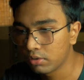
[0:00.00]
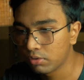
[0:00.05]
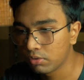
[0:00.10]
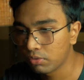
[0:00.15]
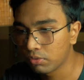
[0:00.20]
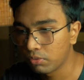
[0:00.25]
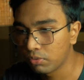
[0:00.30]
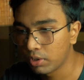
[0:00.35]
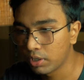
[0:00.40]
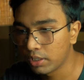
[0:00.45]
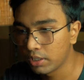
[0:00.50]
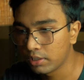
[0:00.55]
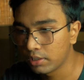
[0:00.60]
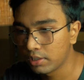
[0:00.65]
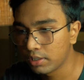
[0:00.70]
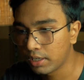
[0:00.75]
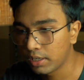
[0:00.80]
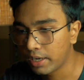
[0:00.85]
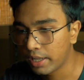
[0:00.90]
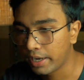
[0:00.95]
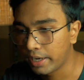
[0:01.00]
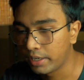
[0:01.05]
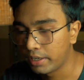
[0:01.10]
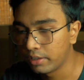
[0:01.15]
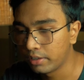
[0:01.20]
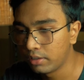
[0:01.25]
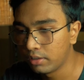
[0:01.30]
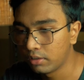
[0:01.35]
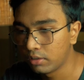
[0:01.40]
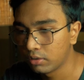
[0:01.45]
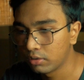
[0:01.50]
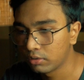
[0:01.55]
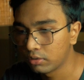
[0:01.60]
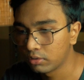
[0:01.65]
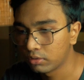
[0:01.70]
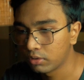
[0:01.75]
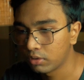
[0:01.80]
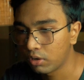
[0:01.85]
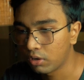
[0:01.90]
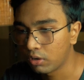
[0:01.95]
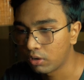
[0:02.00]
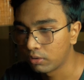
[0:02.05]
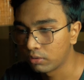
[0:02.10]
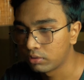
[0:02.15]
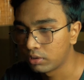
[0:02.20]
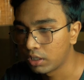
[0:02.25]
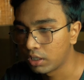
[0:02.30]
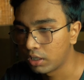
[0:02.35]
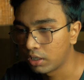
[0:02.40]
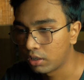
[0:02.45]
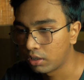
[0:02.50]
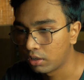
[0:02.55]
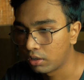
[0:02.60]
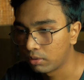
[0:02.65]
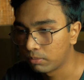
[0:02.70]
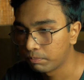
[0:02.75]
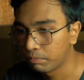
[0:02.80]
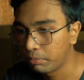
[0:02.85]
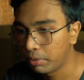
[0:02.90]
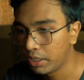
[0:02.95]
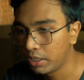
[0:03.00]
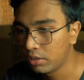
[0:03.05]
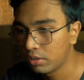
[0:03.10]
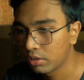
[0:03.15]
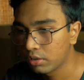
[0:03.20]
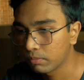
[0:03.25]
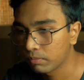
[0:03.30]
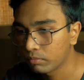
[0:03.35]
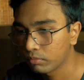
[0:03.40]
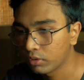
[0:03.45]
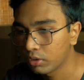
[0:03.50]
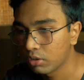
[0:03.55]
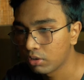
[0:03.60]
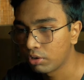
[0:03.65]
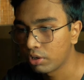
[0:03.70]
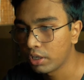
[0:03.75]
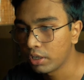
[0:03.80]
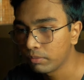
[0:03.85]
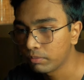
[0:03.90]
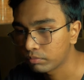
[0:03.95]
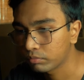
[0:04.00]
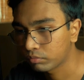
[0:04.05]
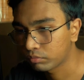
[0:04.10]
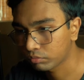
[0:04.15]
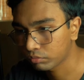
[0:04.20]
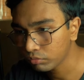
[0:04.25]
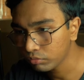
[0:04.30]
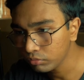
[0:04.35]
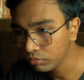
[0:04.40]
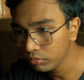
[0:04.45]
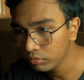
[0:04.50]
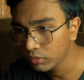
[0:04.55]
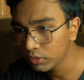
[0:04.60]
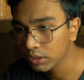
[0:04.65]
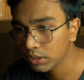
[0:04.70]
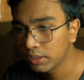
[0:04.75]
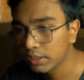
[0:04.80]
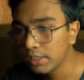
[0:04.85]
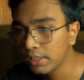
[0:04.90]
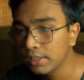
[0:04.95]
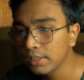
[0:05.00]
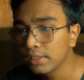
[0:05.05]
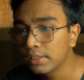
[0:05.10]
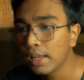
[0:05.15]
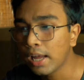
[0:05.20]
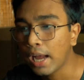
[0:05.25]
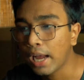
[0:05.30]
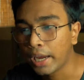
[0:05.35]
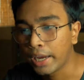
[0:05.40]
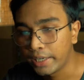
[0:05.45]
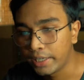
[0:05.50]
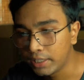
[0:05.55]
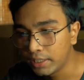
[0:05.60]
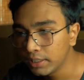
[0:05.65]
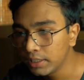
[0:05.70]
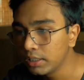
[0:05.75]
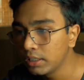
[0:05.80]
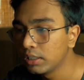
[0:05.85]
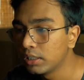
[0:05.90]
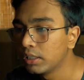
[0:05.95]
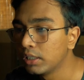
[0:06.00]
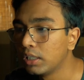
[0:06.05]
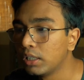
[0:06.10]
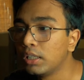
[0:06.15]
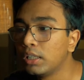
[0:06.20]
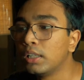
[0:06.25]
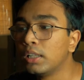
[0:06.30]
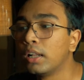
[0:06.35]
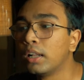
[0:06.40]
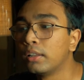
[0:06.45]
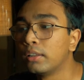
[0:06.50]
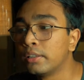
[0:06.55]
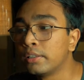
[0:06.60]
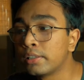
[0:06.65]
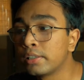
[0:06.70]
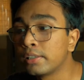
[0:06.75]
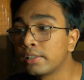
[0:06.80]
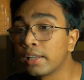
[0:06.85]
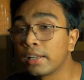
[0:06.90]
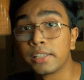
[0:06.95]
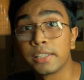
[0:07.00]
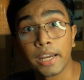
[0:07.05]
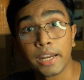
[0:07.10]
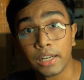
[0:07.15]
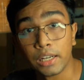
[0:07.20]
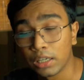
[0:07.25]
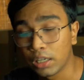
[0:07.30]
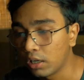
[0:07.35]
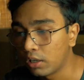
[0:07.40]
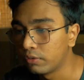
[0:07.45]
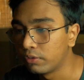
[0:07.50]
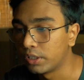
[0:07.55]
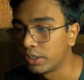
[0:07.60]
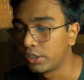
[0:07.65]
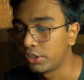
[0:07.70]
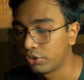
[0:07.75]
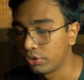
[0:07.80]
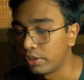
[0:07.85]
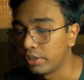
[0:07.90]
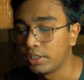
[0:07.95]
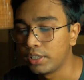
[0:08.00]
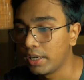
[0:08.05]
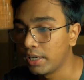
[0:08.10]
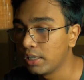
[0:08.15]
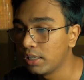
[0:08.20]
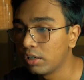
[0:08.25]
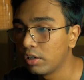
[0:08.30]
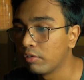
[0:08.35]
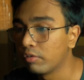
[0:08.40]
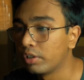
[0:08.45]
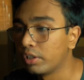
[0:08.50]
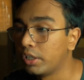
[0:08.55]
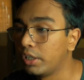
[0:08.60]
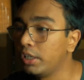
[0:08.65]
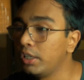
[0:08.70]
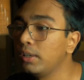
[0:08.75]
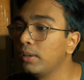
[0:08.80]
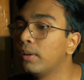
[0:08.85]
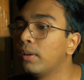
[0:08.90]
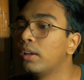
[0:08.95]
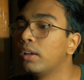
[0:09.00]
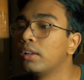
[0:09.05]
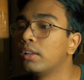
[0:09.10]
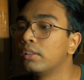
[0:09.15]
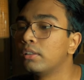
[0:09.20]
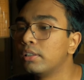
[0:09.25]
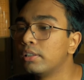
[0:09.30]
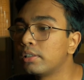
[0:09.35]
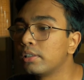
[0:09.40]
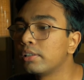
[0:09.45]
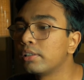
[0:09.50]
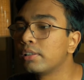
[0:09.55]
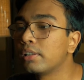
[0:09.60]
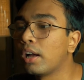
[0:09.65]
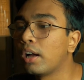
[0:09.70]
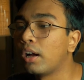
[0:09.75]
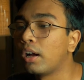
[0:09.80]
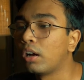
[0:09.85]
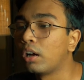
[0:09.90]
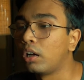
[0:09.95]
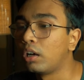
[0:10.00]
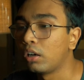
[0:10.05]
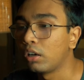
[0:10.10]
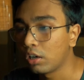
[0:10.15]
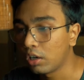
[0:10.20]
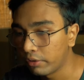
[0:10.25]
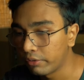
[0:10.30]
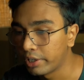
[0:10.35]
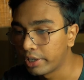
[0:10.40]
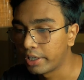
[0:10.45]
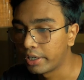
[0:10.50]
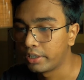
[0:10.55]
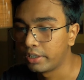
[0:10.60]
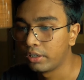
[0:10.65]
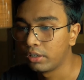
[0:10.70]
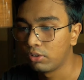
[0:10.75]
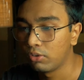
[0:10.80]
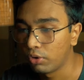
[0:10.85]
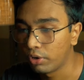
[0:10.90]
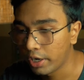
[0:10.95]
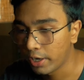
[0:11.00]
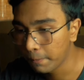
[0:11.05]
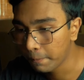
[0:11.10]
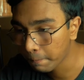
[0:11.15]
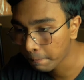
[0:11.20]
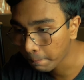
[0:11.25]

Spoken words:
one is the title of the page. Okay. This is the icon. This is the channel cover. This is the cover art. Okay.